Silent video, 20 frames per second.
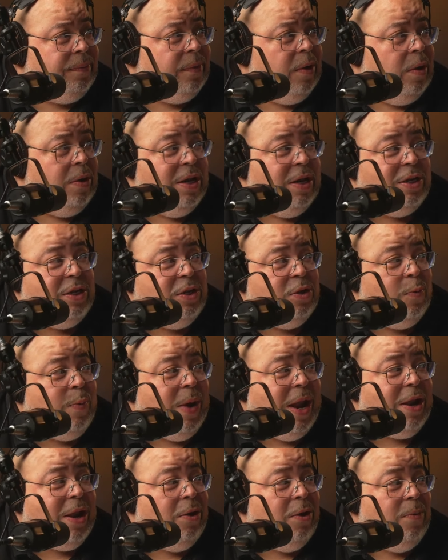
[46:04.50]
This is a
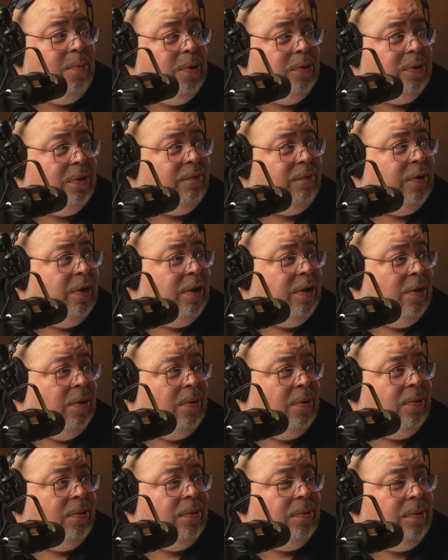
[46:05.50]
regular music video.
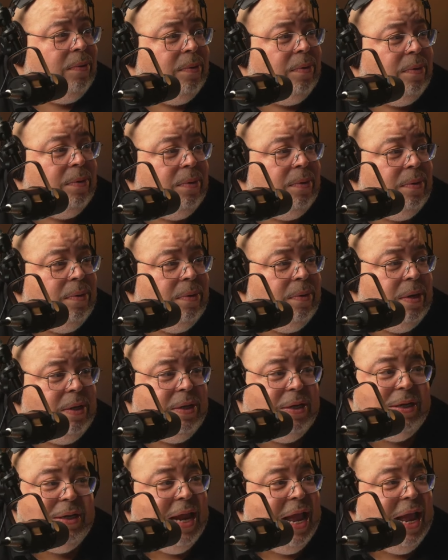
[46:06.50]
This
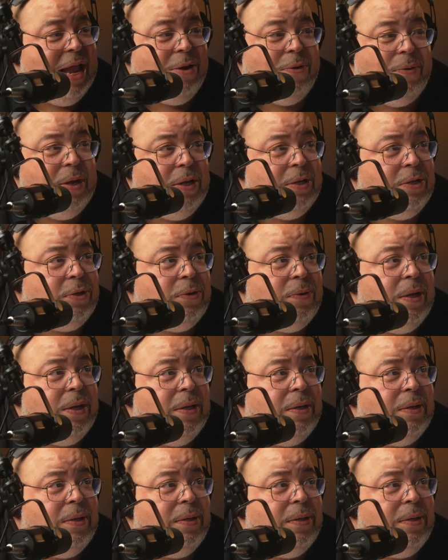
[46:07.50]
is not green screen.